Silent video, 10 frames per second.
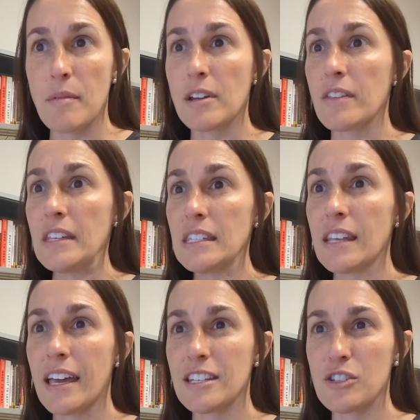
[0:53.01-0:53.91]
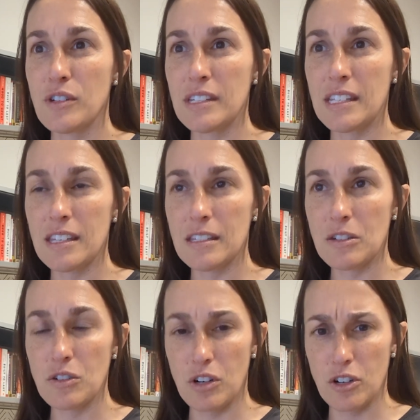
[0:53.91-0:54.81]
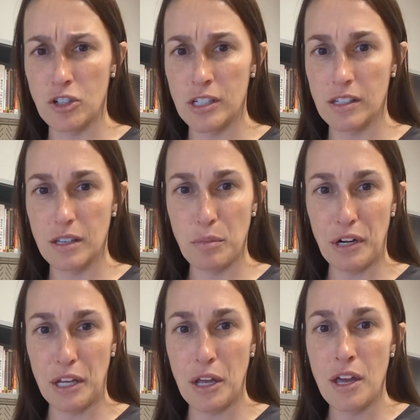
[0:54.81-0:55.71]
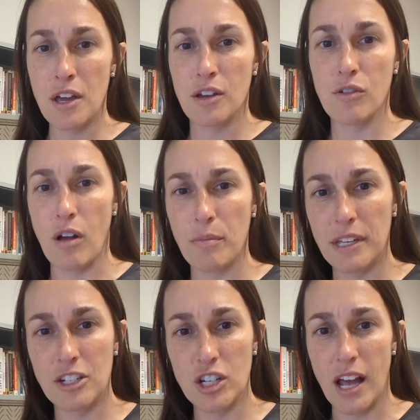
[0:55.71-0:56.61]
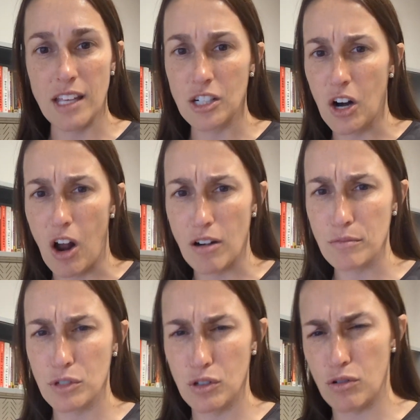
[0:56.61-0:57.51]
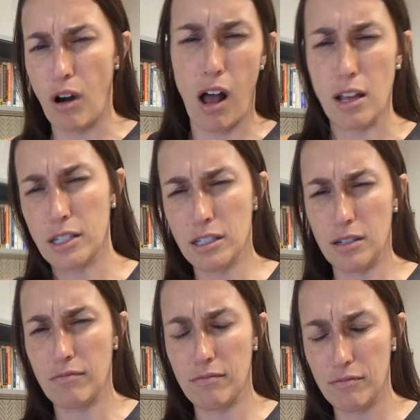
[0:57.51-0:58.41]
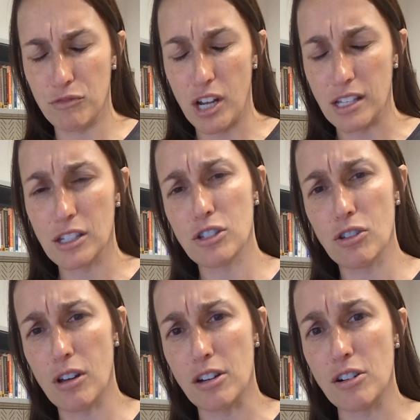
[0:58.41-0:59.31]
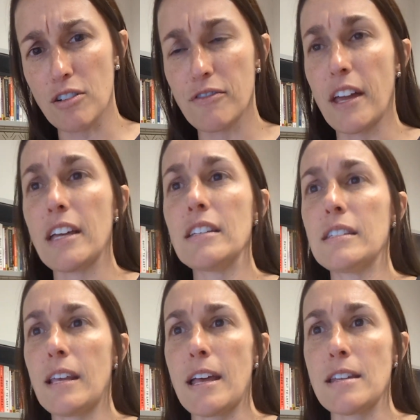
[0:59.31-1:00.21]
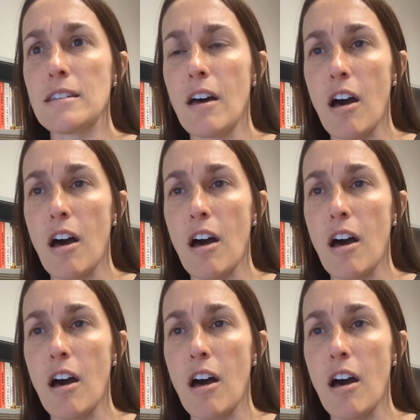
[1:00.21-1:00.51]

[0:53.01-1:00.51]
And on this slide, as you can see, this little girl, she's looking pretty grumpy and she has her arms crossed and she has this look on her face. And